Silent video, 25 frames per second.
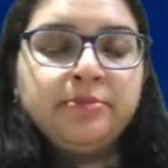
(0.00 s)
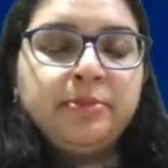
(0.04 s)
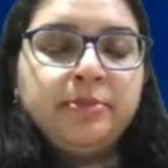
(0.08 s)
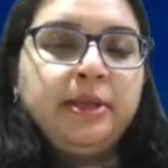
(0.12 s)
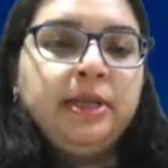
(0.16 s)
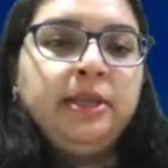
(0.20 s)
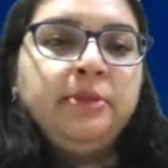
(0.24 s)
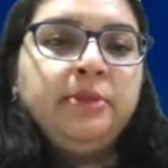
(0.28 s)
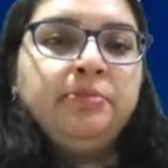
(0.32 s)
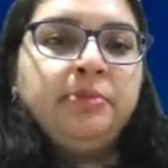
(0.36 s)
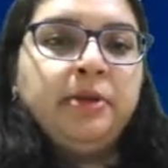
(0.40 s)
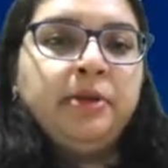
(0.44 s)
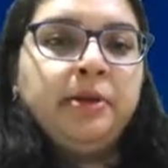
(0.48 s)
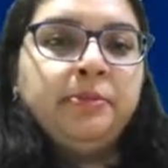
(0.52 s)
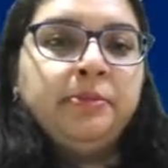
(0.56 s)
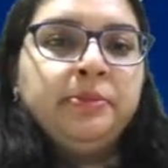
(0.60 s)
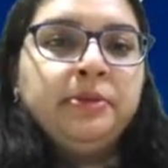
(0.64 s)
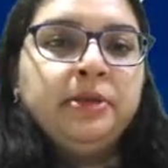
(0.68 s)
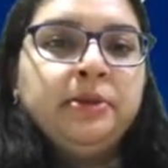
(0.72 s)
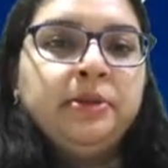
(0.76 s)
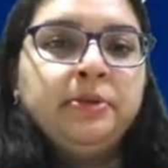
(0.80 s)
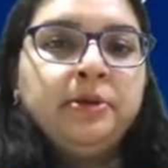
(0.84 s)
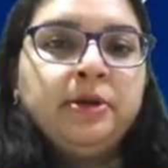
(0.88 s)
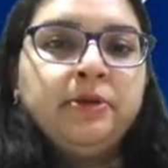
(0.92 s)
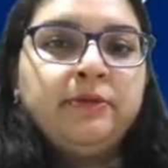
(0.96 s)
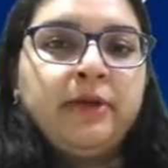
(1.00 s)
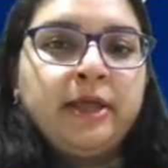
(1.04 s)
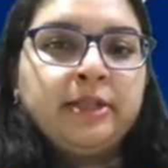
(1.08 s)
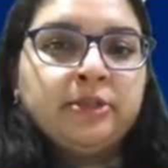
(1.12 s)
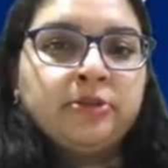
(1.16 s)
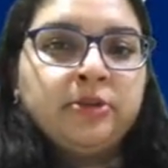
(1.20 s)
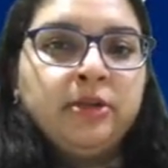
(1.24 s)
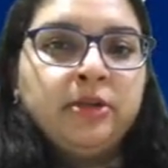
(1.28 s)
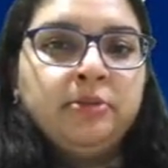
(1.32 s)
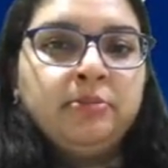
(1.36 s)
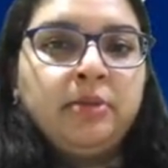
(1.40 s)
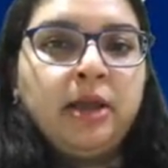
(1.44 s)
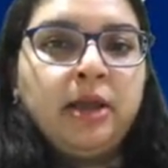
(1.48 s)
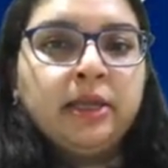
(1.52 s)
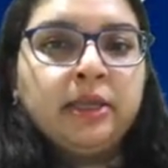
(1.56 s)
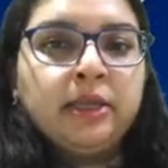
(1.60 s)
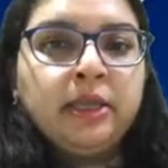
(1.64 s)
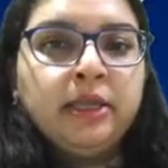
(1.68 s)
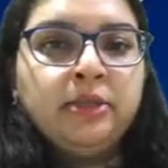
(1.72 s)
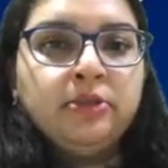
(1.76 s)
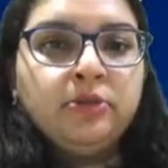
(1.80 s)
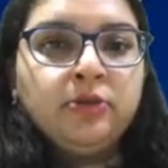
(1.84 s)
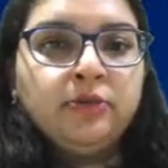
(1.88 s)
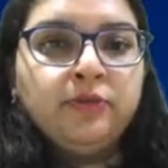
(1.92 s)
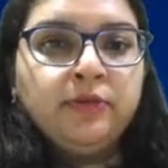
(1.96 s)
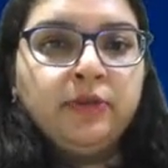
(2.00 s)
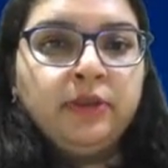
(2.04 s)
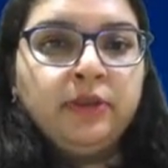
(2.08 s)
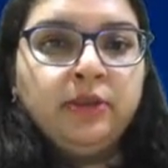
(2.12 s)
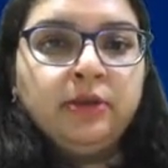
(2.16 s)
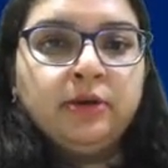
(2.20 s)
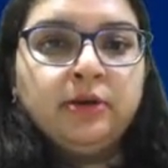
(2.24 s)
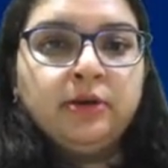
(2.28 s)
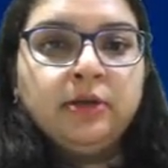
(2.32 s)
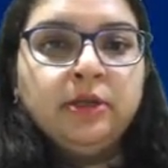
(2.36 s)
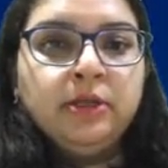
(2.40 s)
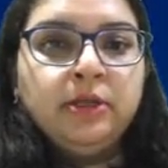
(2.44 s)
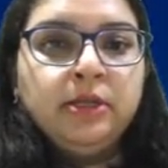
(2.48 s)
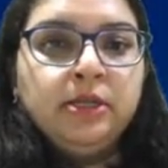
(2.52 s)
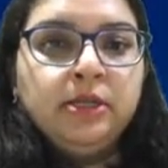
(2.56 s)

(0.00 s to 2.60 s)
many vascular markings over here.